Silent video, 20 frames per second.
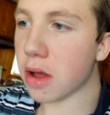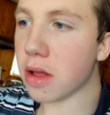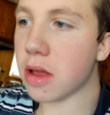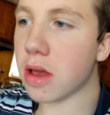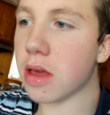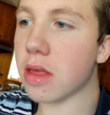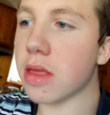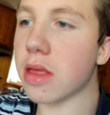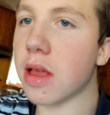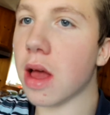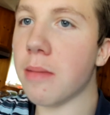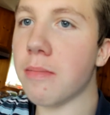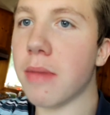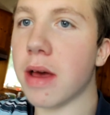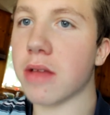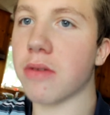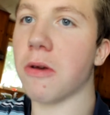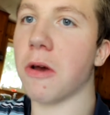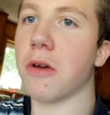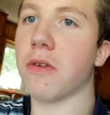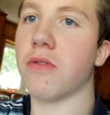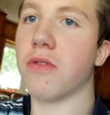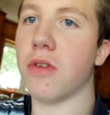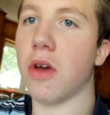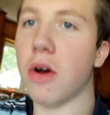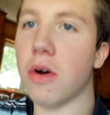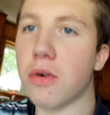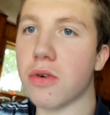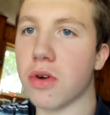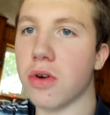These timbits are
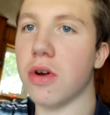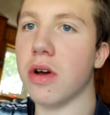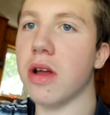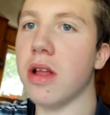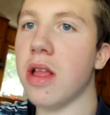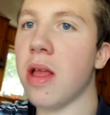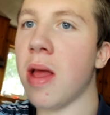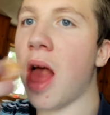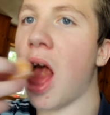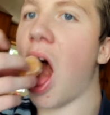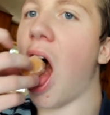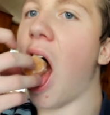so good.